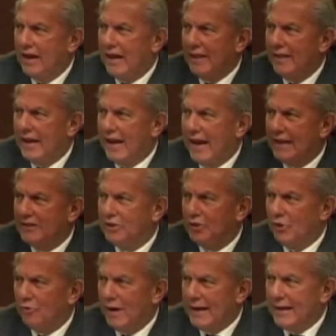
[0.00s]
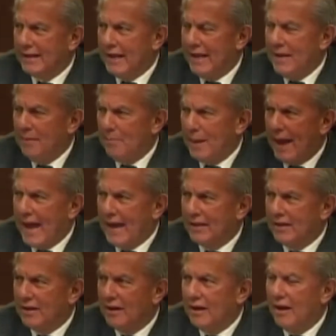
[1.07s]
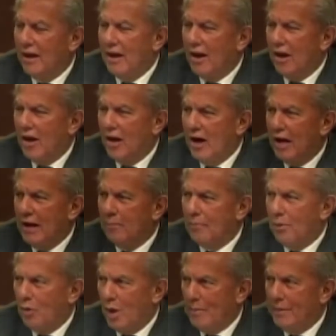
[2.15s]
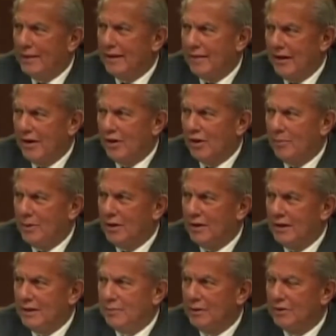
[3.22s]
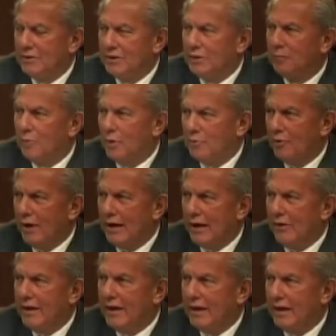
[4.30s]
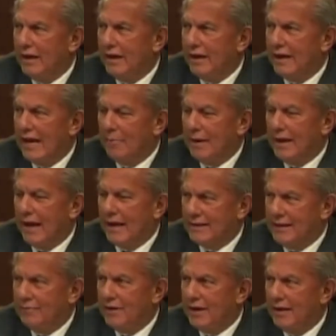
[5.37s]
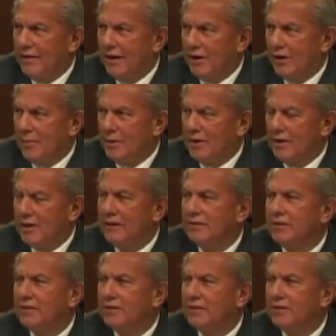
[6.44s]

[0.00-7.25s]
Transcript: and that it has a direct impact on employment in their communities because there's greater economic activity in their communities?